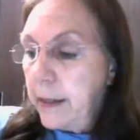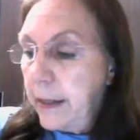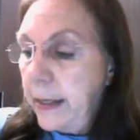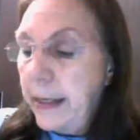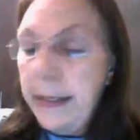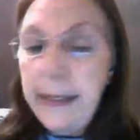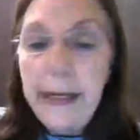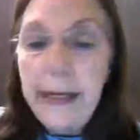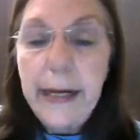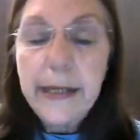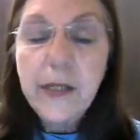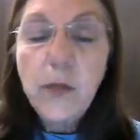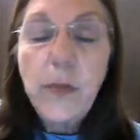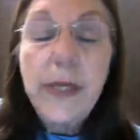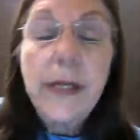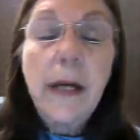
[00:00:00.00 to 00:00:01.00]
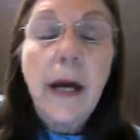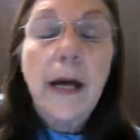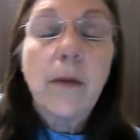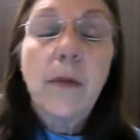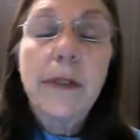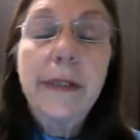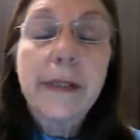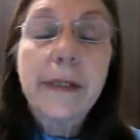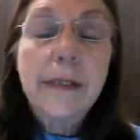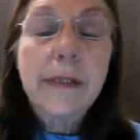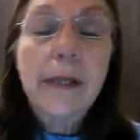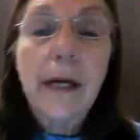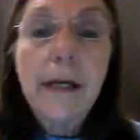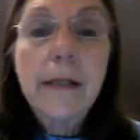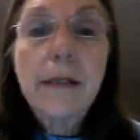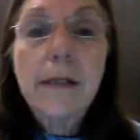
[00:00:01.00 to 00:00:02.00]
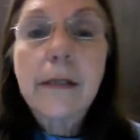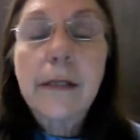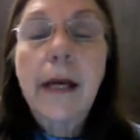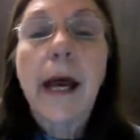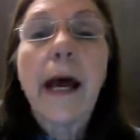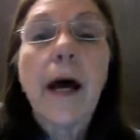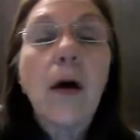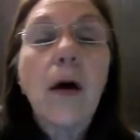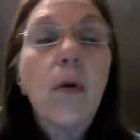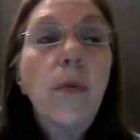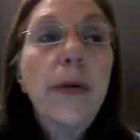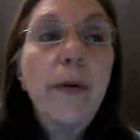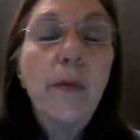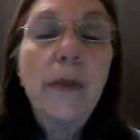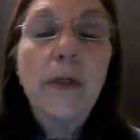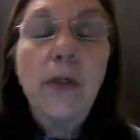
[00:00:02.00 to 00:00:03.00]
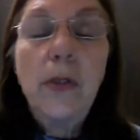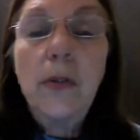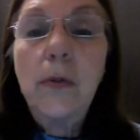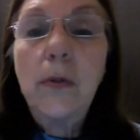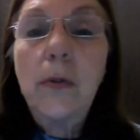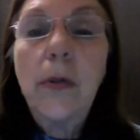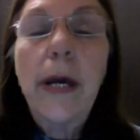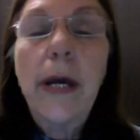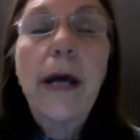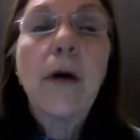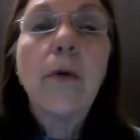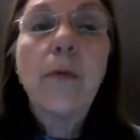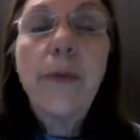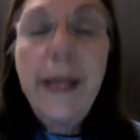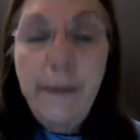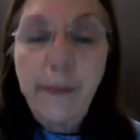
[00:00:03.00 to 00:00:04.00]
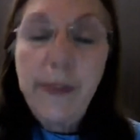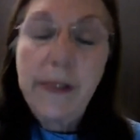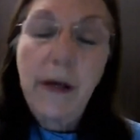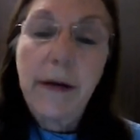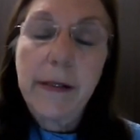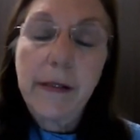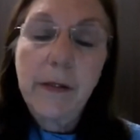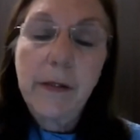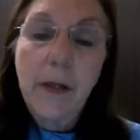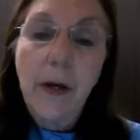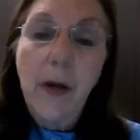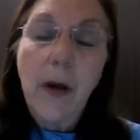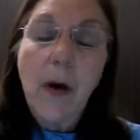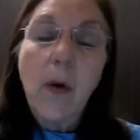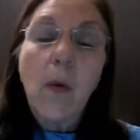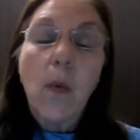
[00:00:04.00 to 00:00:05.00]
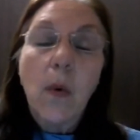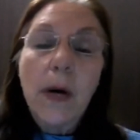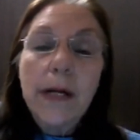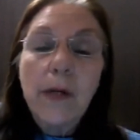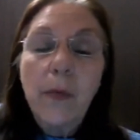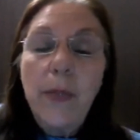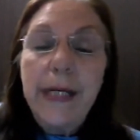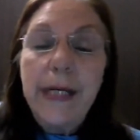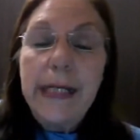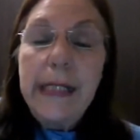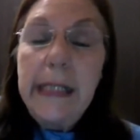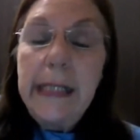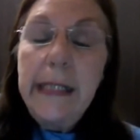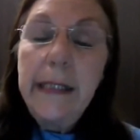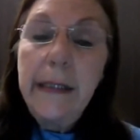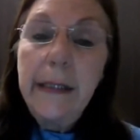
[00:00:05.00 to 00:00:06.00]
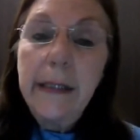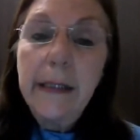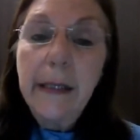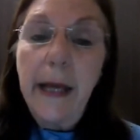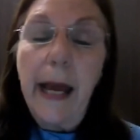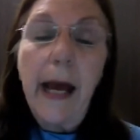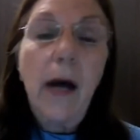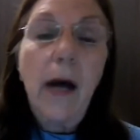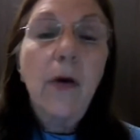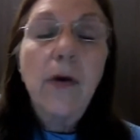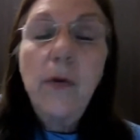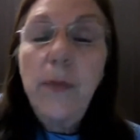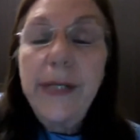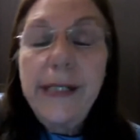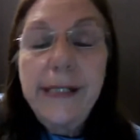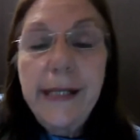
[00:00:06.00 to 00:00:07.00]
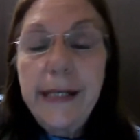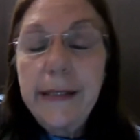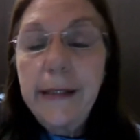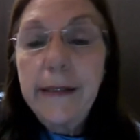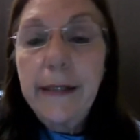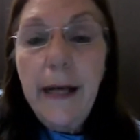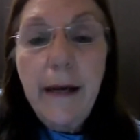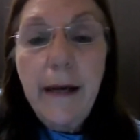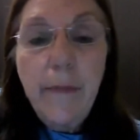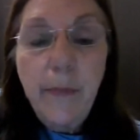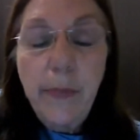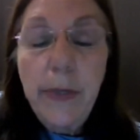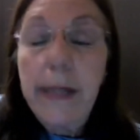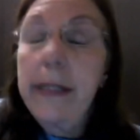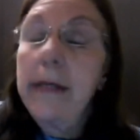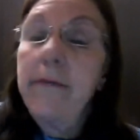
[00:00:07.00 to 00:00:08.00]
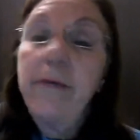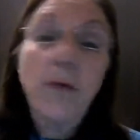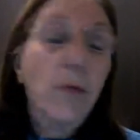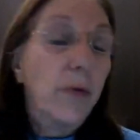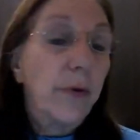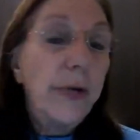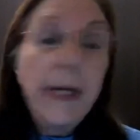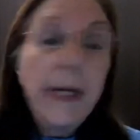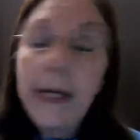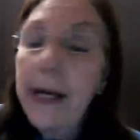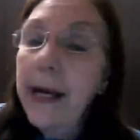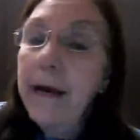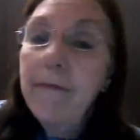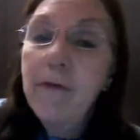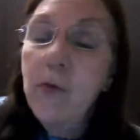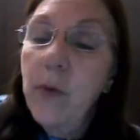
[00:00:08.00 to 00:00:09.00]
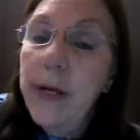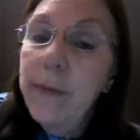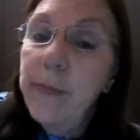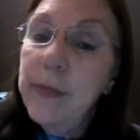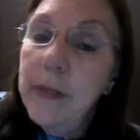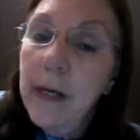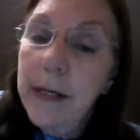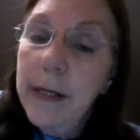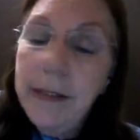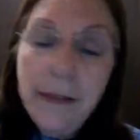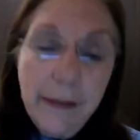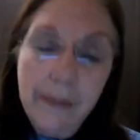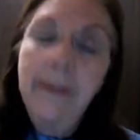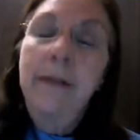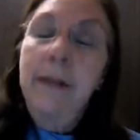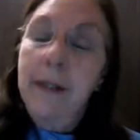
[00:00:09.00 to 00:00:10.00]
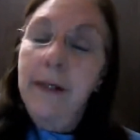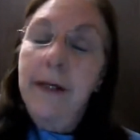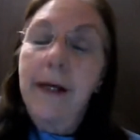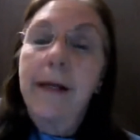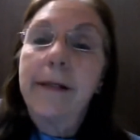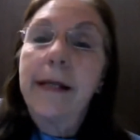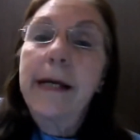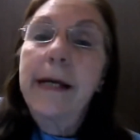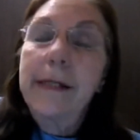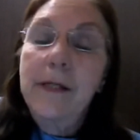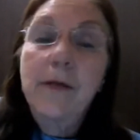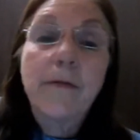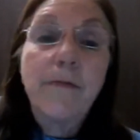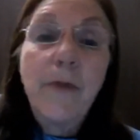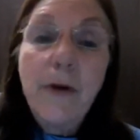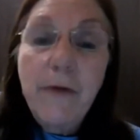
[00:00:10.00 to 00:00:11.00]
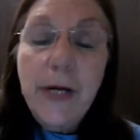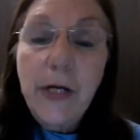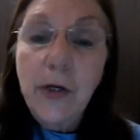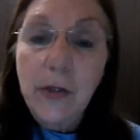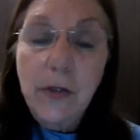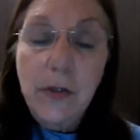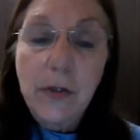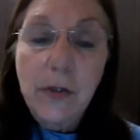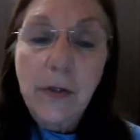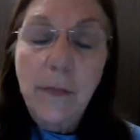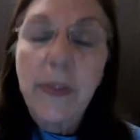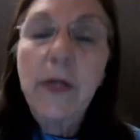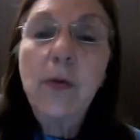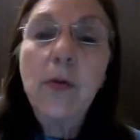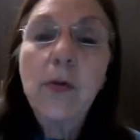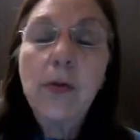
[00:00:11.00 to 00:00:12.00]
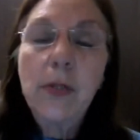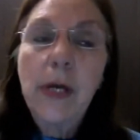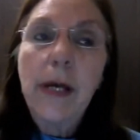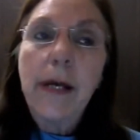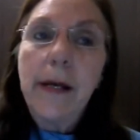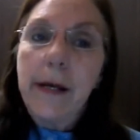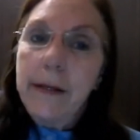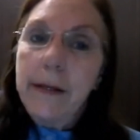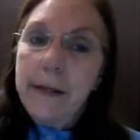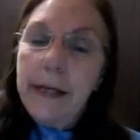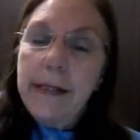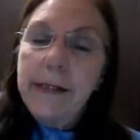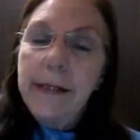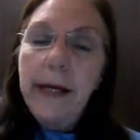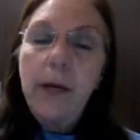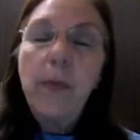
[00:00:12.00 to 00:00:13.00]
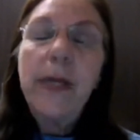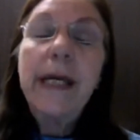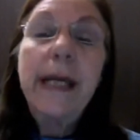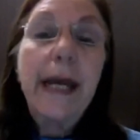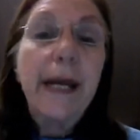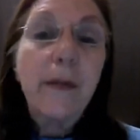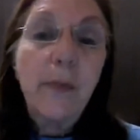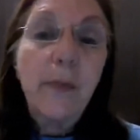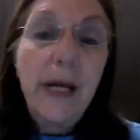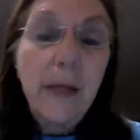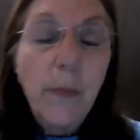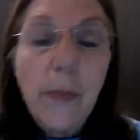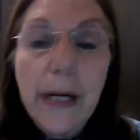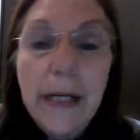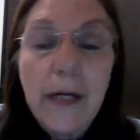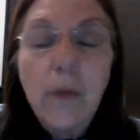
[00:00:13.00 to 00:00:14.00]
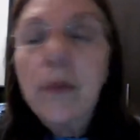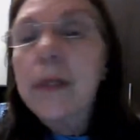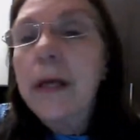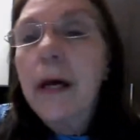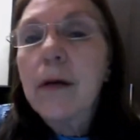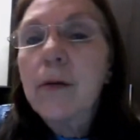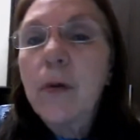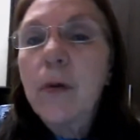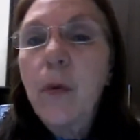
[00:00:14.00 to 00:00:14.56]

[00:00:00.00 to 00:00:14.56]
And next week, I will discuss how we will do our website. What do we need? How do we set it up? And if you already have a website, that's very good because they say we can make money without a